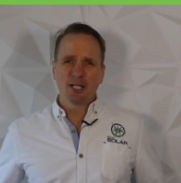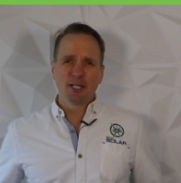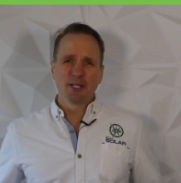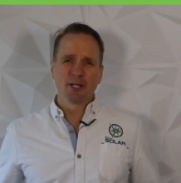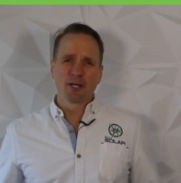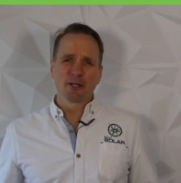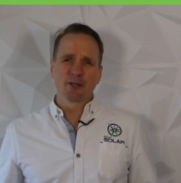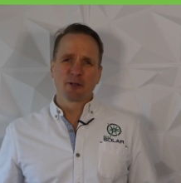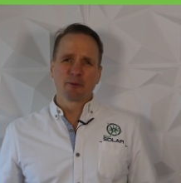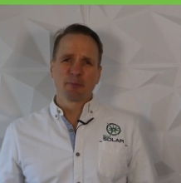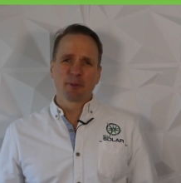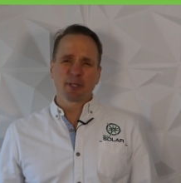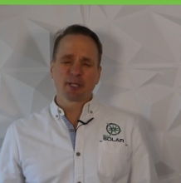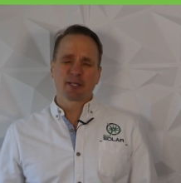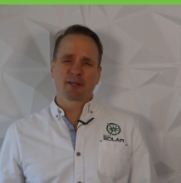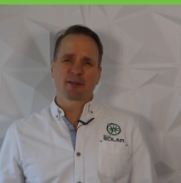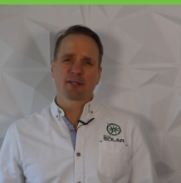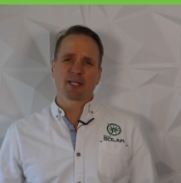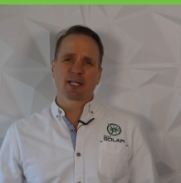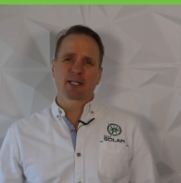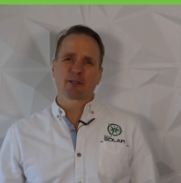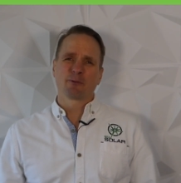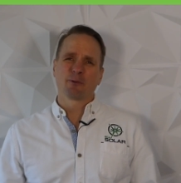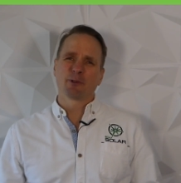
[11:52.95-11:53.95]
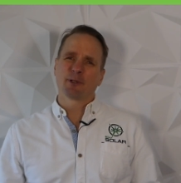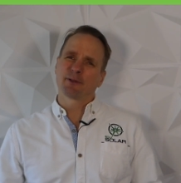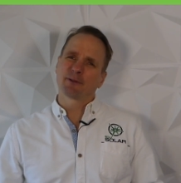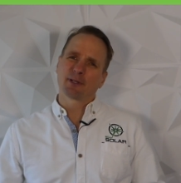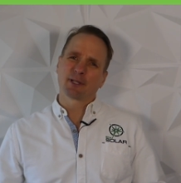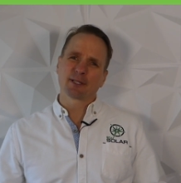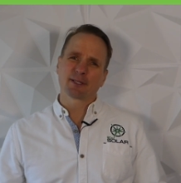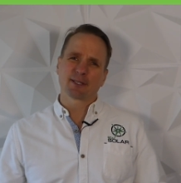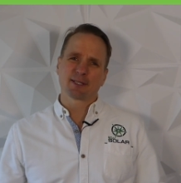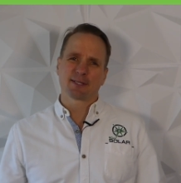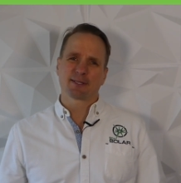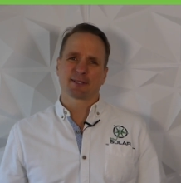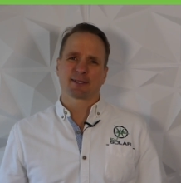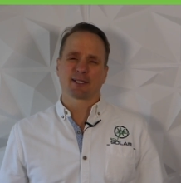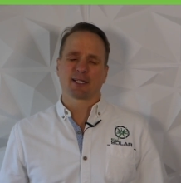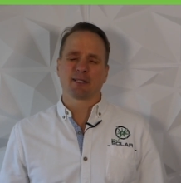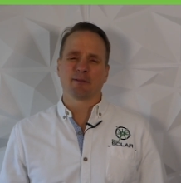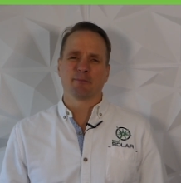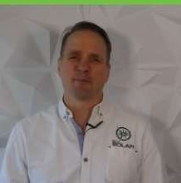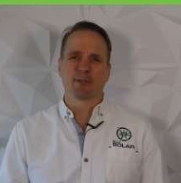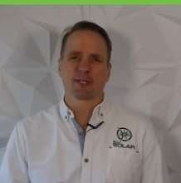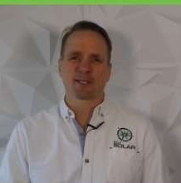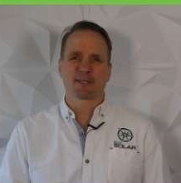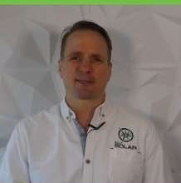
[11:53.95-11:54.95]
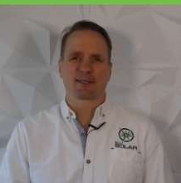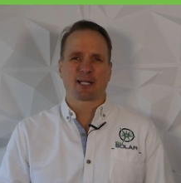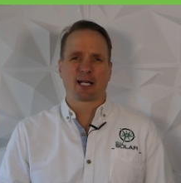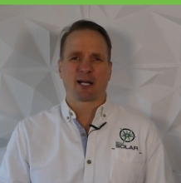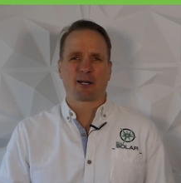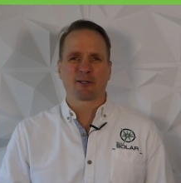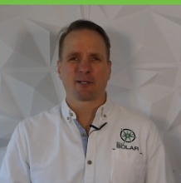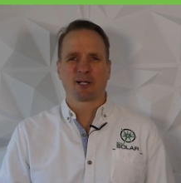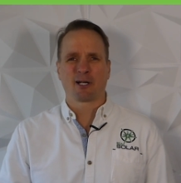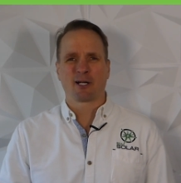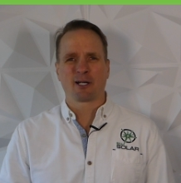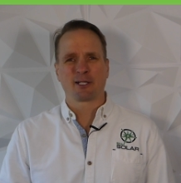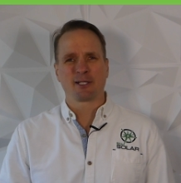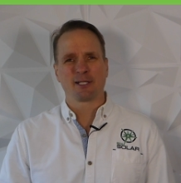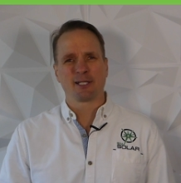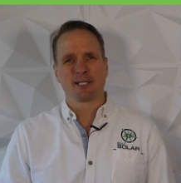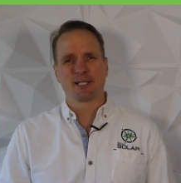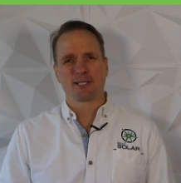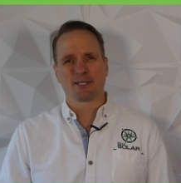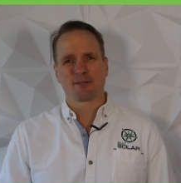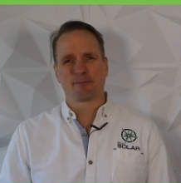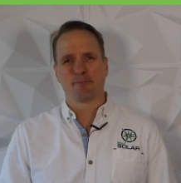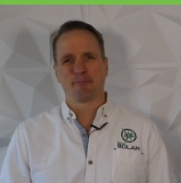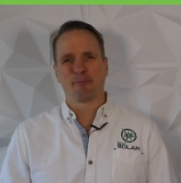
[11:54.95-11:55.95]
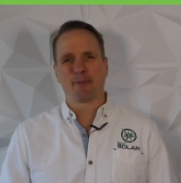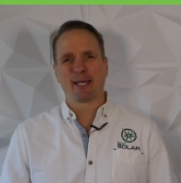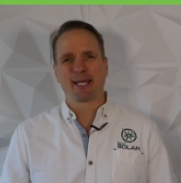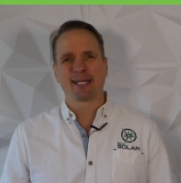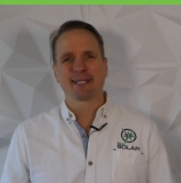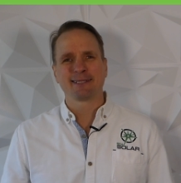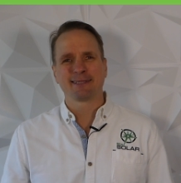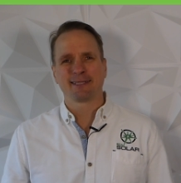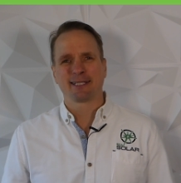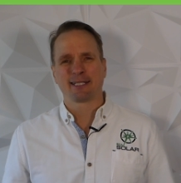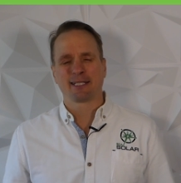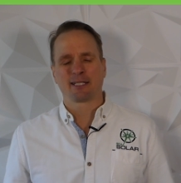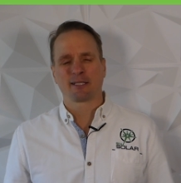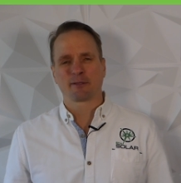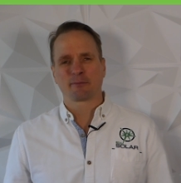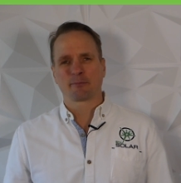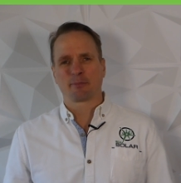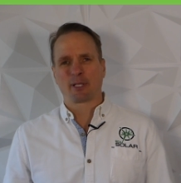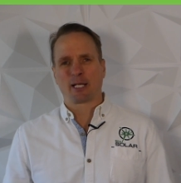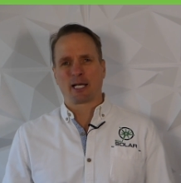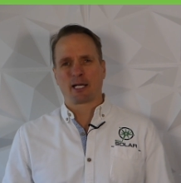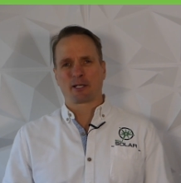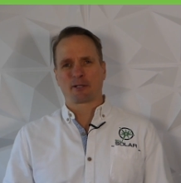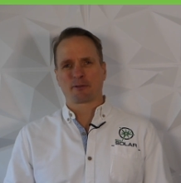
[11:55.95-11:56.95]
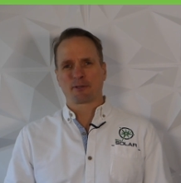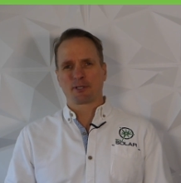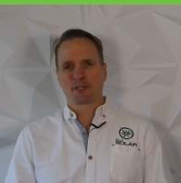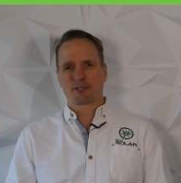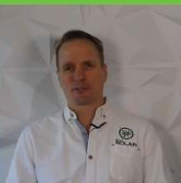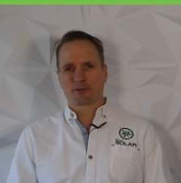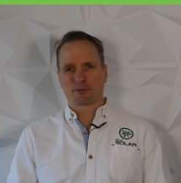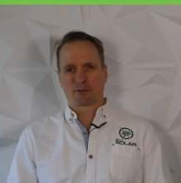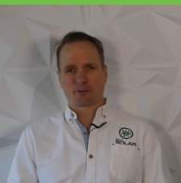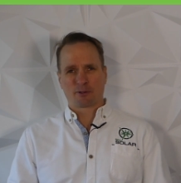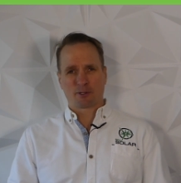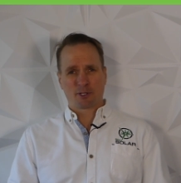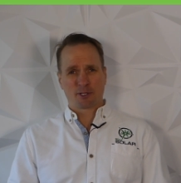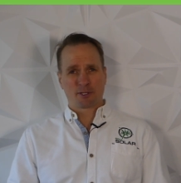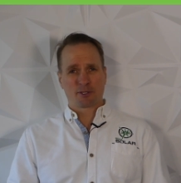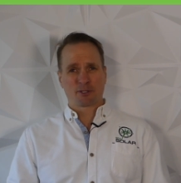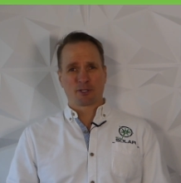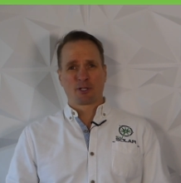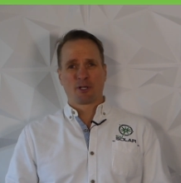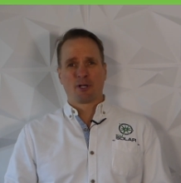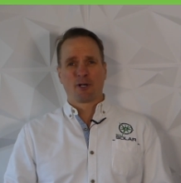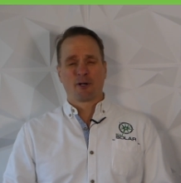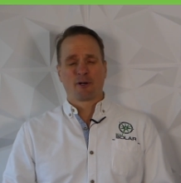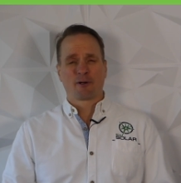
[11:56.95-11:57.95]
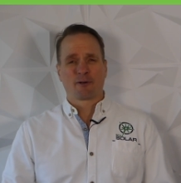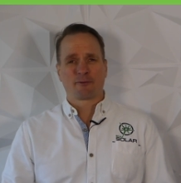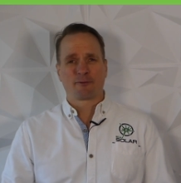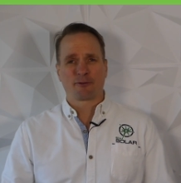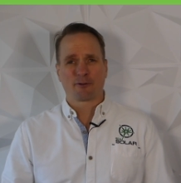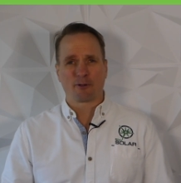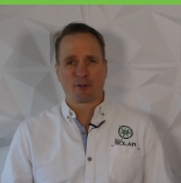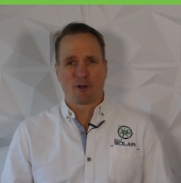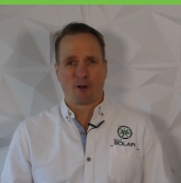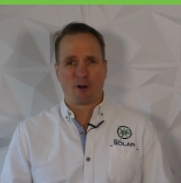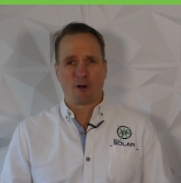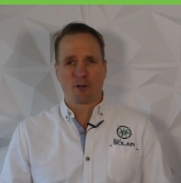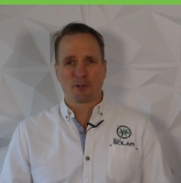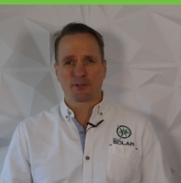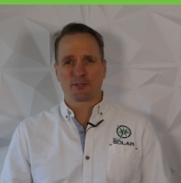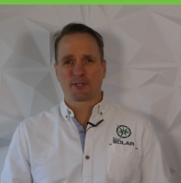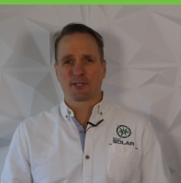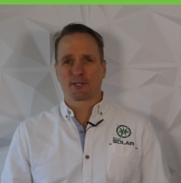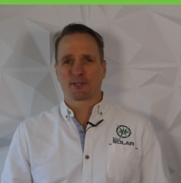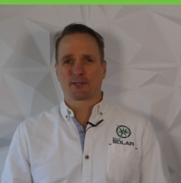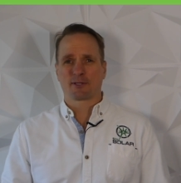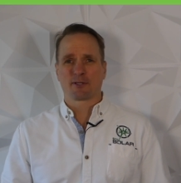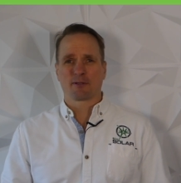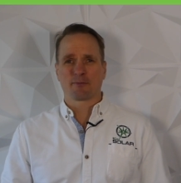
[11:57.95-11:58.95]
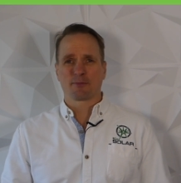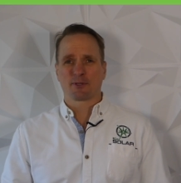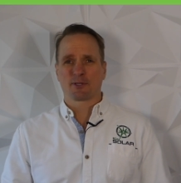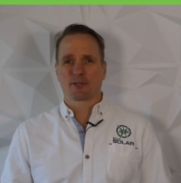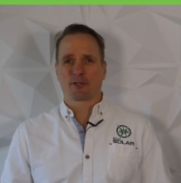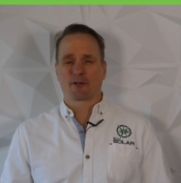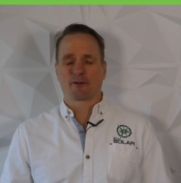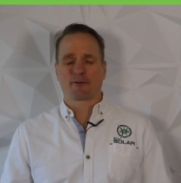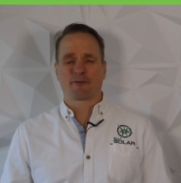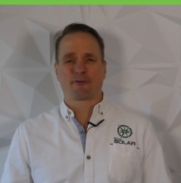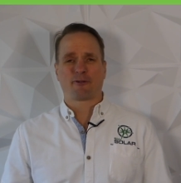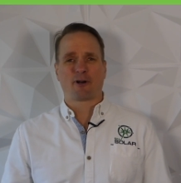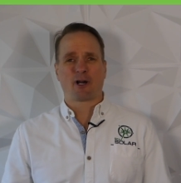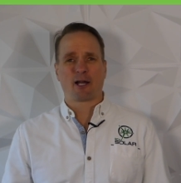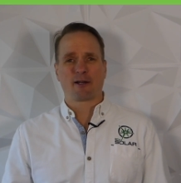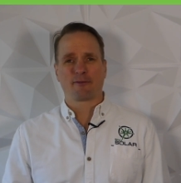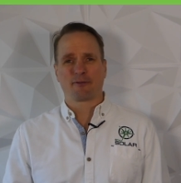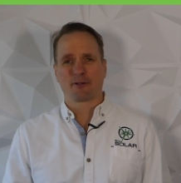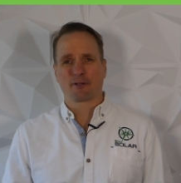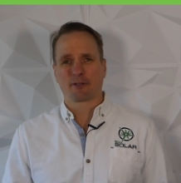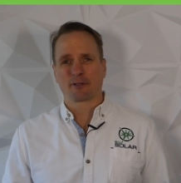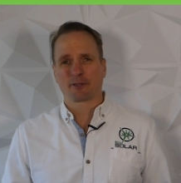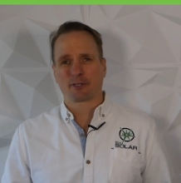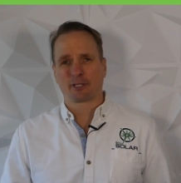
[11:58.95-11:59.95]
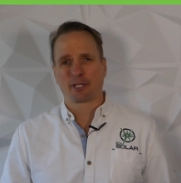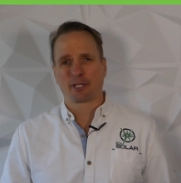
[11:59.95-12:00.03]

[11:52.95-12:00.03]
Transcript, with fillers: Another big thing we think the state missed out on is mandating battery storage for all systems that are 500